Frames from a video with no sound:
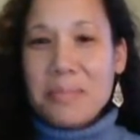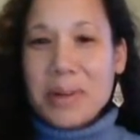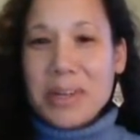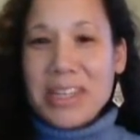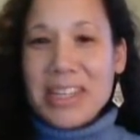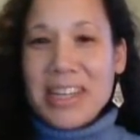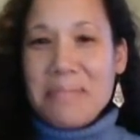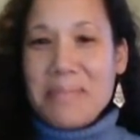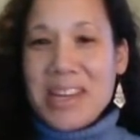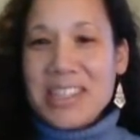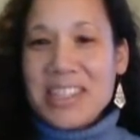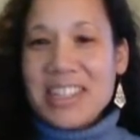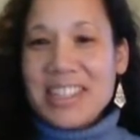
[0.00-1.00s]
Bernadette
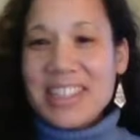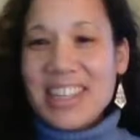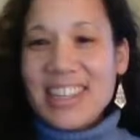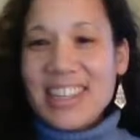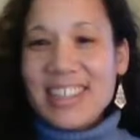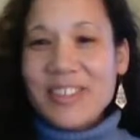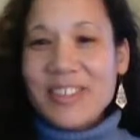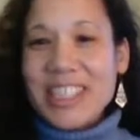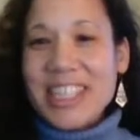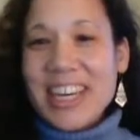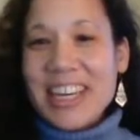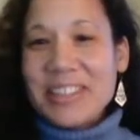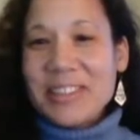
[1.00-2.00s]
mentioned, tentatively
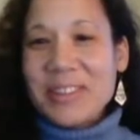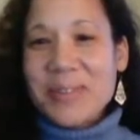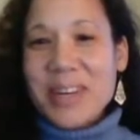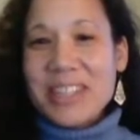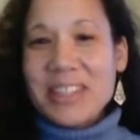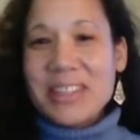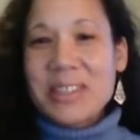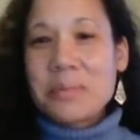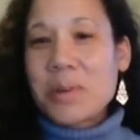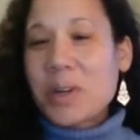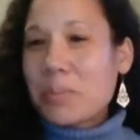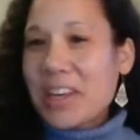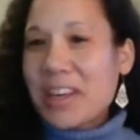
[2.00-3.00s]
titled The Right to
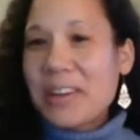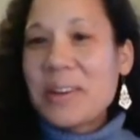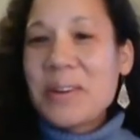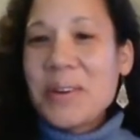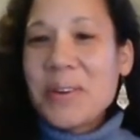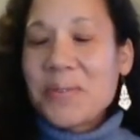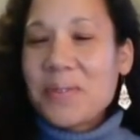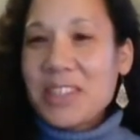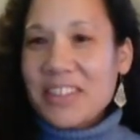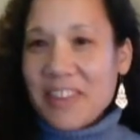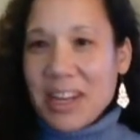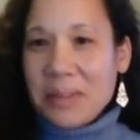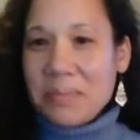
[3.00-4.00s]
Suburbia,
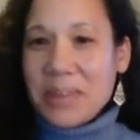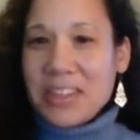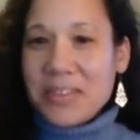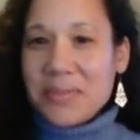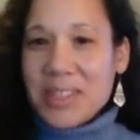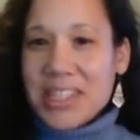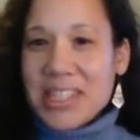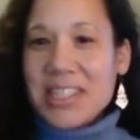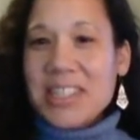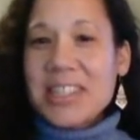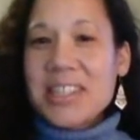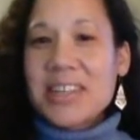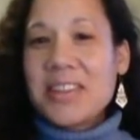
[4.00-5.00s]
Redevelopment and
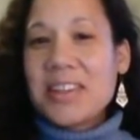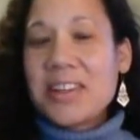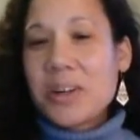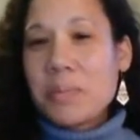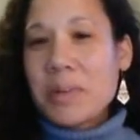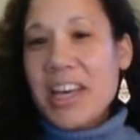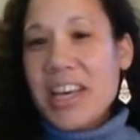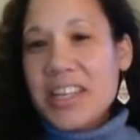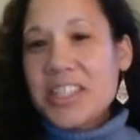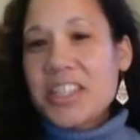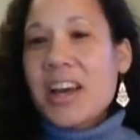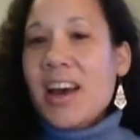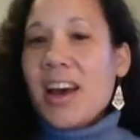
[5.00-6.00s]
Resistance on the Urban Edge,